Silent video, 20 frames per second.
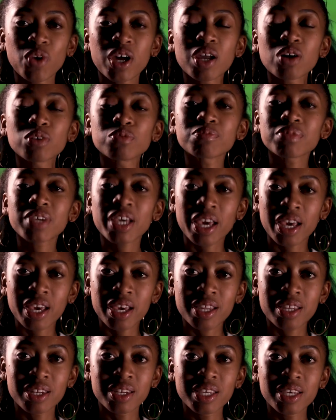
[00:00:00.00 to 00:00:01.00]
Mwanamke
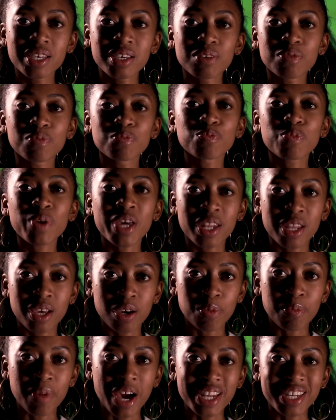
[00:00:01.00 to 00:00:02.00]
ni mpenda
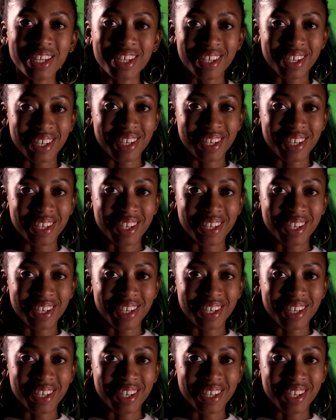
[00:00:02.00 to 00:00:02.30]
amani.